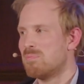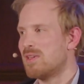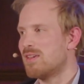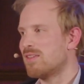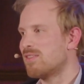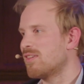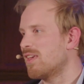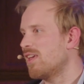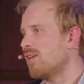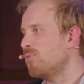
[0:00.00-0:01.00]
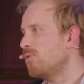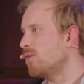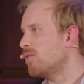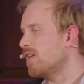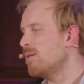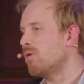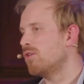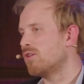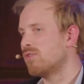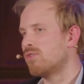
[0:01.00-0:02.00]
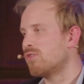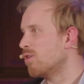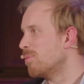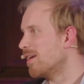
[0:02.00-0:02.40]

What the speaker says: because if you keep on consuming...